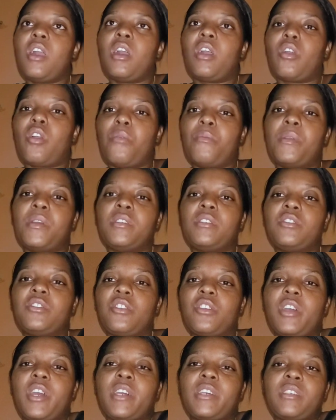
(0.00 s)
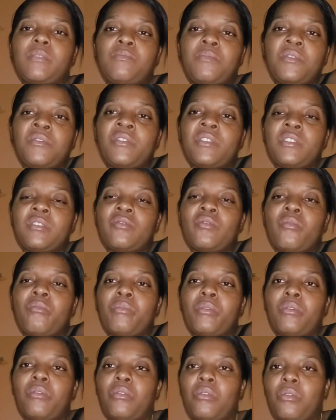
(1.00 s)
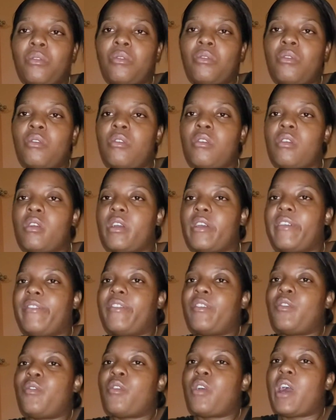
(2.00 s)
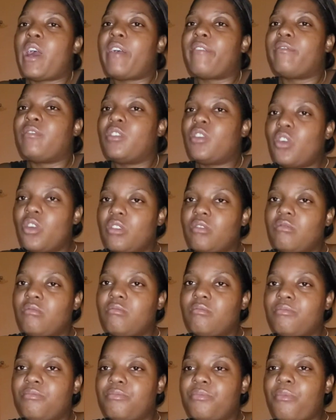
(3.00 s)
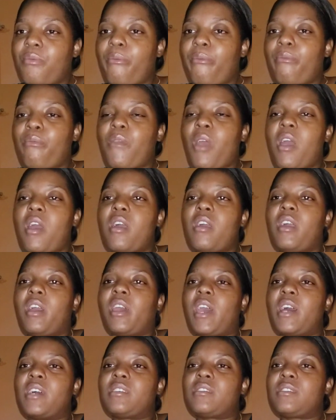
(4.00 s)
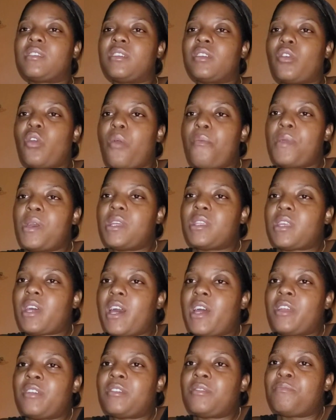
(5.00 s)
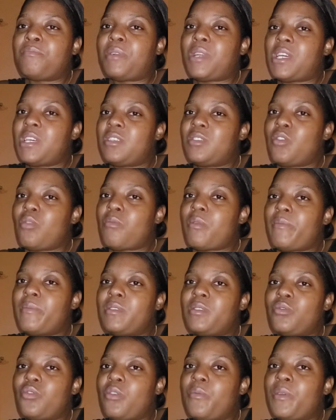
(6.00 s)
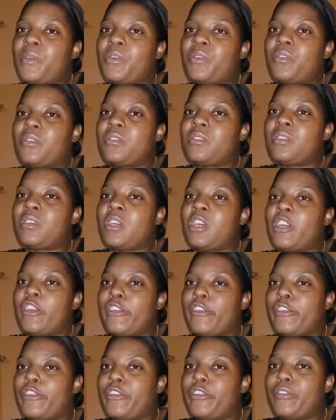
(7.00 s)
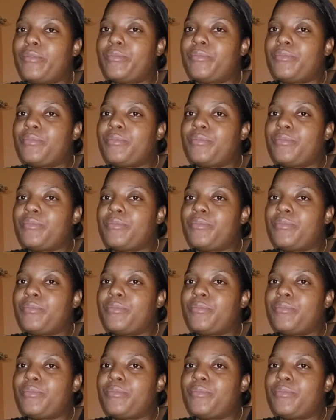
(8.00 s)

Comment your experience down below. If you don't have none, I can still comment. And please don't make me stop because I'm scared.